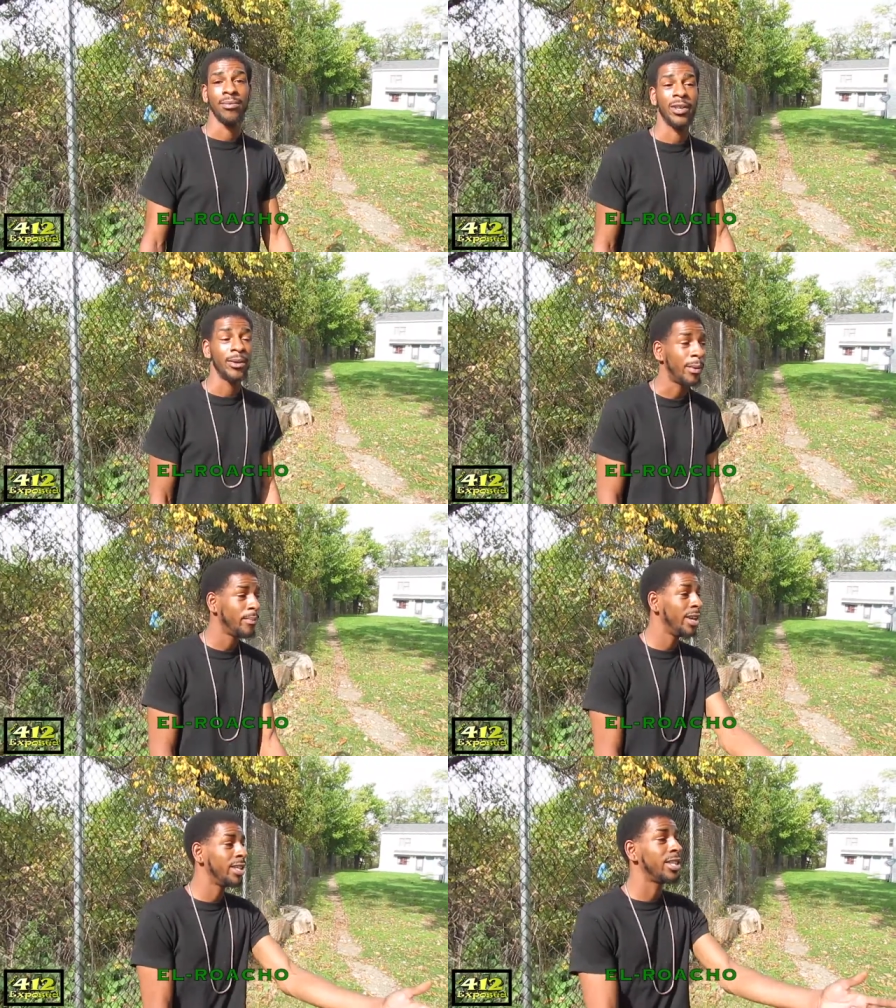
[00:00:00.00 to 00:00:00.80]
Me and my
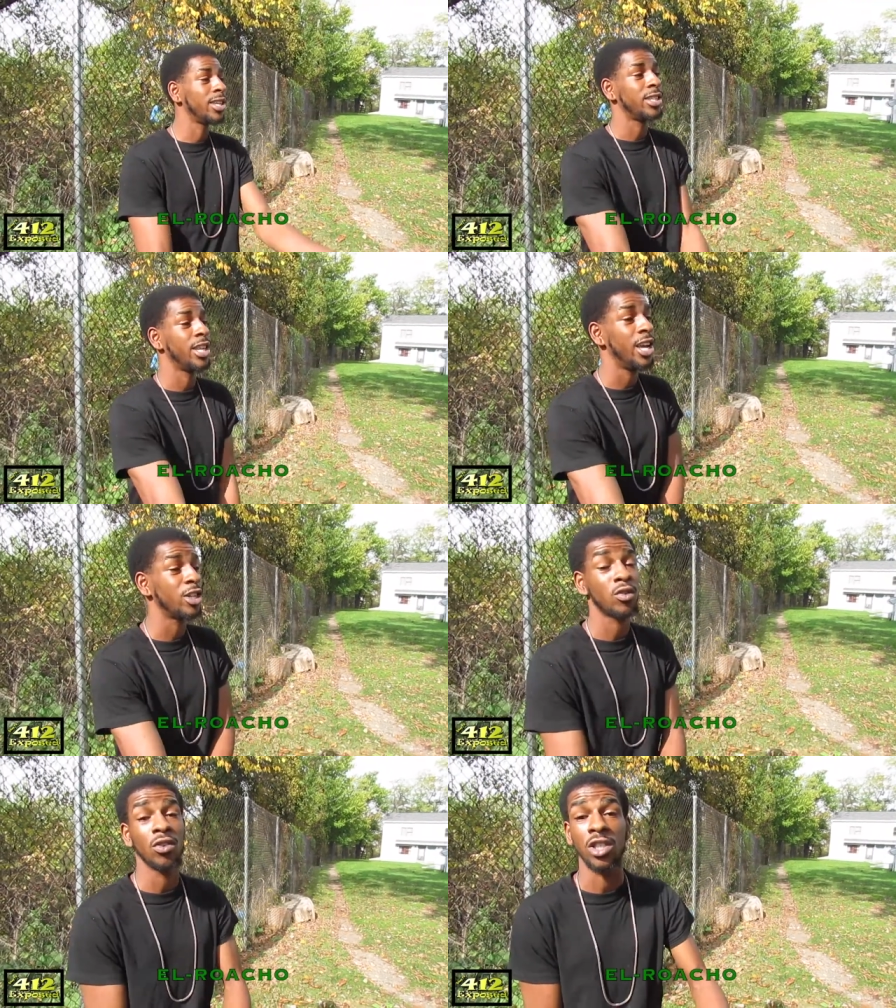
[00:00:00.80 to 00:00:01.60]
man Tay
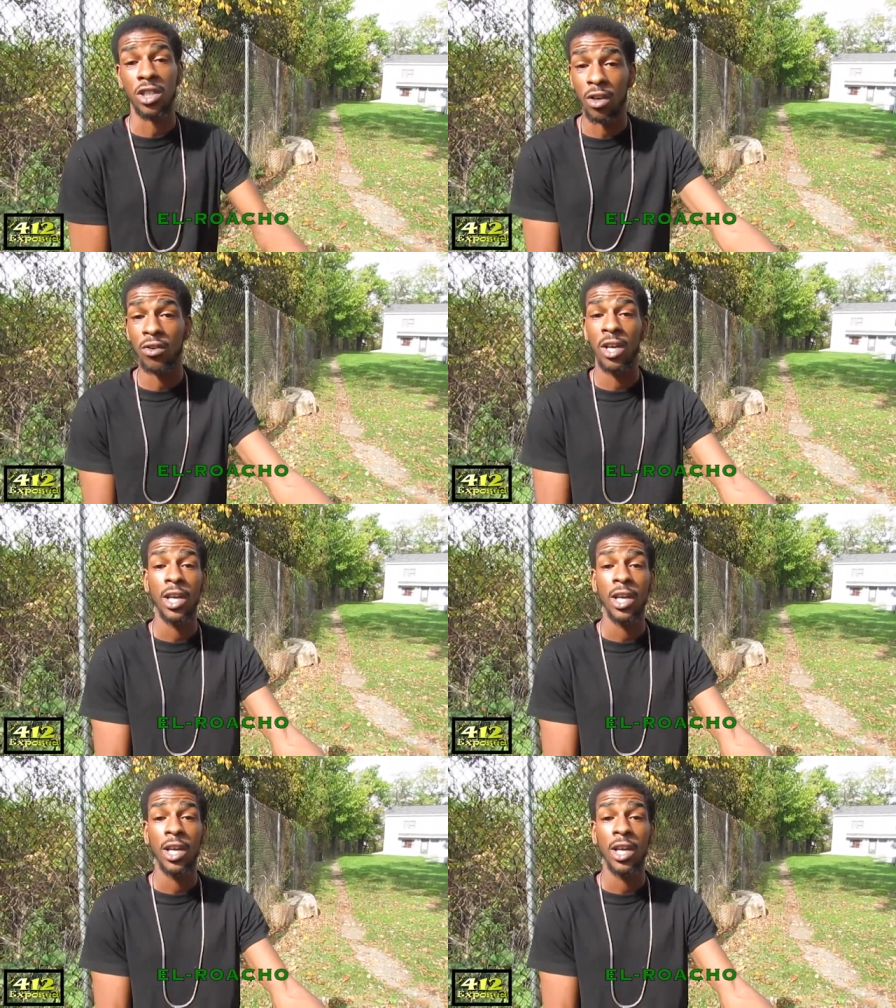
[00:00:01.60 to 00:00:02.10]
Stash gonna show